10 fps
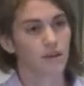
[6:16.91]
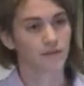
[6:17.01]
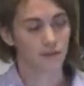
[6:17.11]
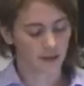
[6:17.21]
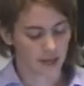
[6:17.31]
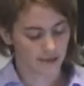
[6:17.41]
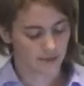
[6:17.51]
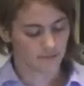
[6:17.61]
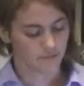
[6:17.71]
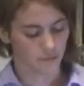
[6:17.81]

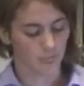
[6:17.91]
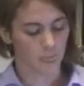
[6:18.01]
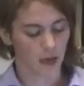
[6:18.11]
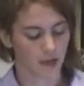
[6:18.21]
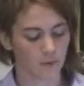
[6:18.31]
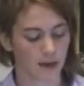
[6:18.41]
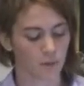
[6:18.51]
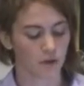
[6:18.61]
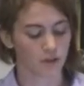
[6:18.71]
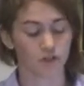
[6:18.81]
Nevertheless,
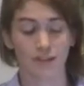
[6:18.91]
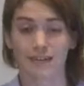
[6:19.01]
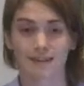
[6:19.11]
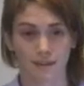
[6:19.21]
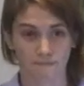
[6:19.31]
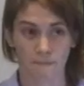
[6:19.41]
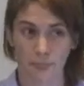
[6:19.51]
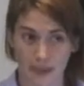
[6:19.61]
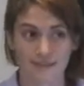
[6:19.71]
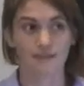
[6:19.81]
Occupy Wall Street
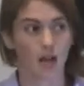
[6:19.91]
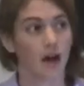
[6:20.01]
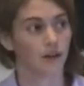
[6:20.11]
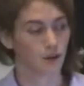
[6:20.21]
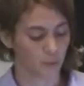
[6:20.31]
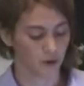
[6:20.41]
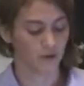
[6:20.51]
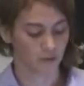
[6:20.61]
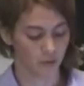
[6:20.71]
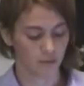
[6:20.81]
is not a
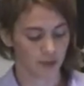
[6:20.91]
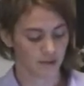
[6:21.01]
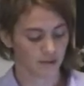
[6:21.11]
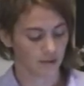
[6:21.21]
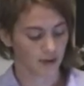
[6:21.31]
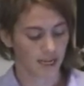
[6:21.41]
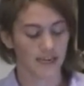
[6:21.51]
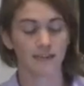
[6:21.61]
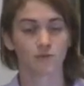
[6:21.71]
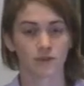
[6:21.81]
perfect movement, and
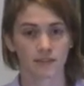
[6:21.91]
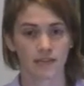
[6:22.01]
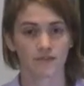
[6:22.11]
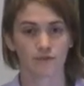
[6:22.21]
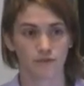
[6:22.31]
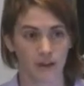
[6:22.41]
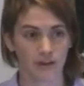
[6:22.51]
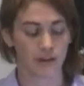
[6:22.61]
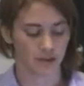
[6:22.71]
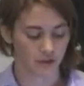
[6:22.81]
it has received
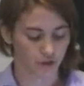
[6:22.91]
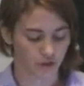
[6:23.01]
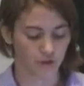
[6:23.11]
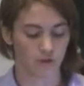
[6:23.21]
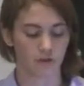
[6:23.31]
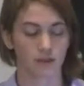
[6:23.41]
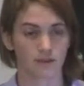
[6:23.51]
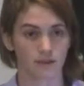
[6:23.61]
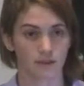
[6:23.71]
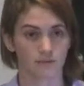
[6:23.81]
very astute
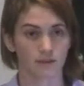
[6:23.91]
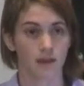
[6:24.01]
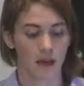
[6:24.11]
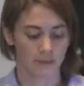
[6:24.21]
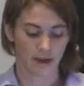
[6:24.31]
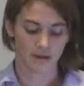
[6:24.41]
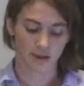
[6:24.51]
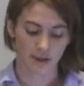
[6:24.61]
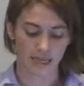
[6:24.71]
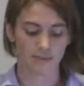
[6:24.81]
criticisms about
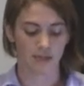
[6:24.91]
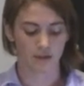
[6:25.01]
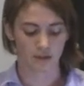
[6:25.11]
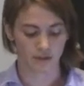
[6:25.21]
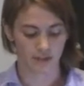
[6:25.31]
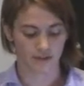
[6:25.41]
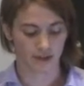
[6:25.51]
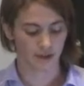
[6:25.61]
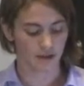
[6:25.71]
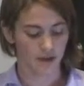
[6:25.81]
its claimed inclusivity,